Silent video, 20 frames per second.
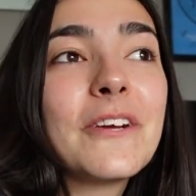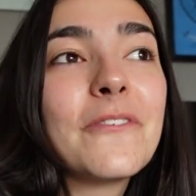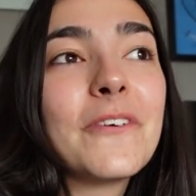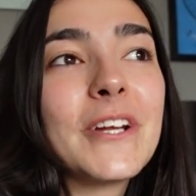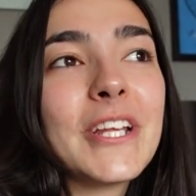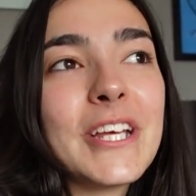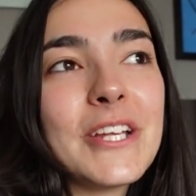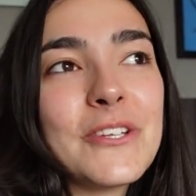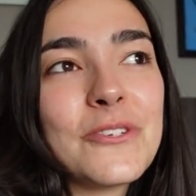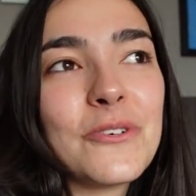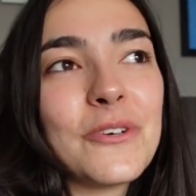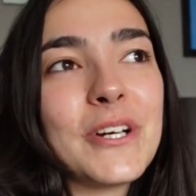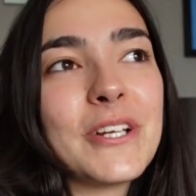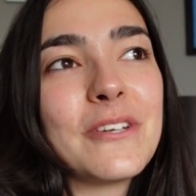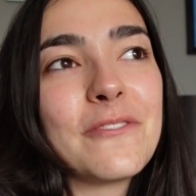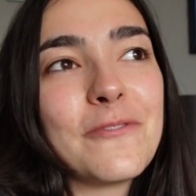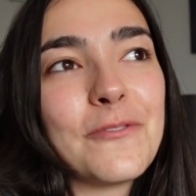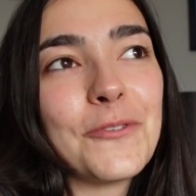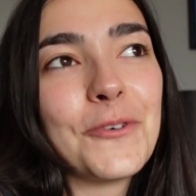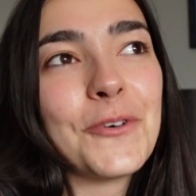really enjoying
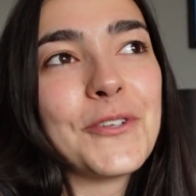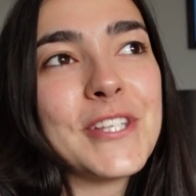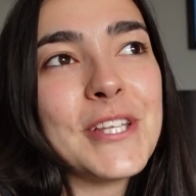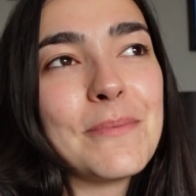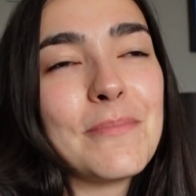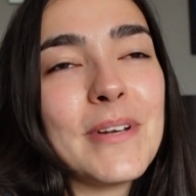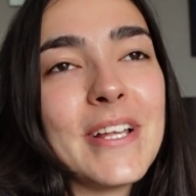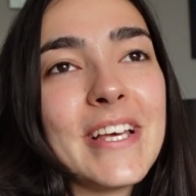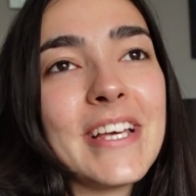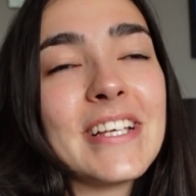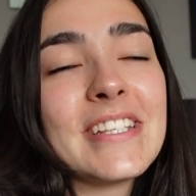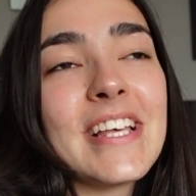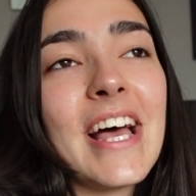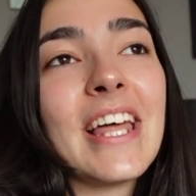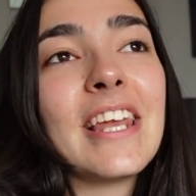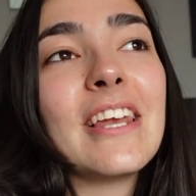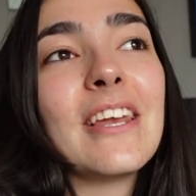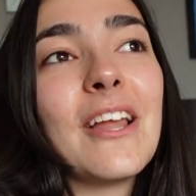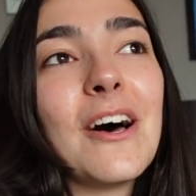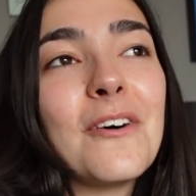the four siblings
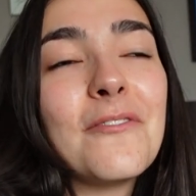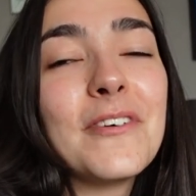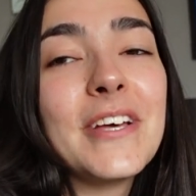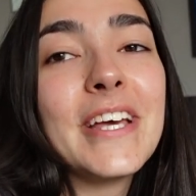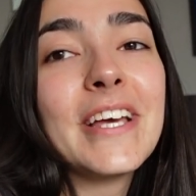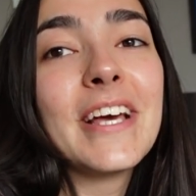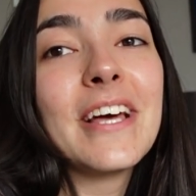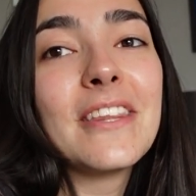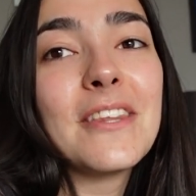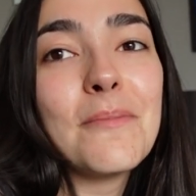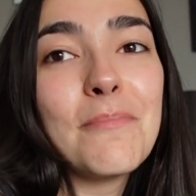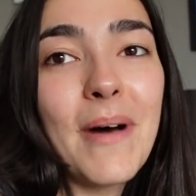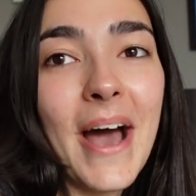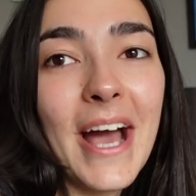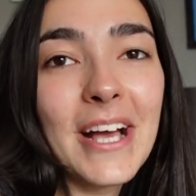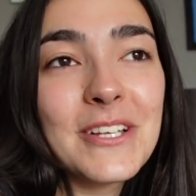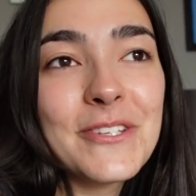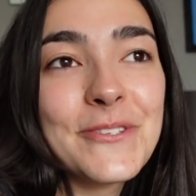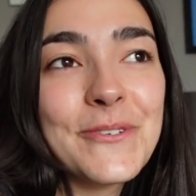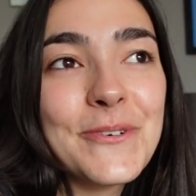and loving the
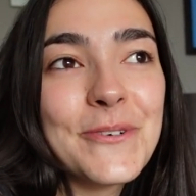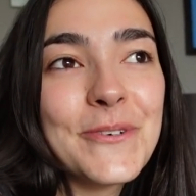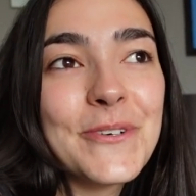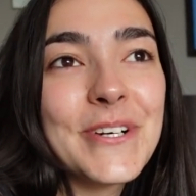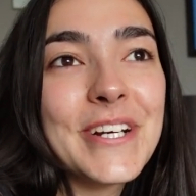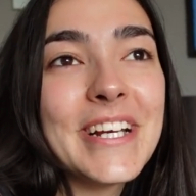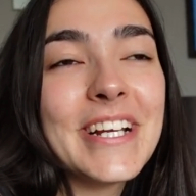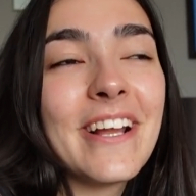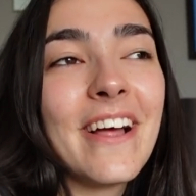backstory.